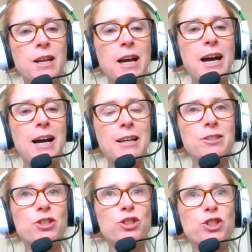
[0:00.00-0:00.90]

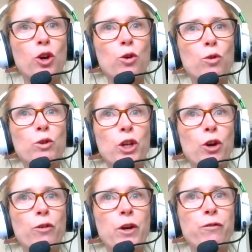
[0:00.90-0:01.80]
And so,
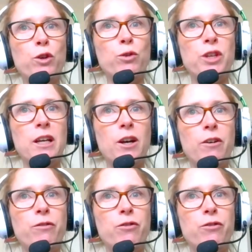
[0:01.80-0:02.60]
if you think of,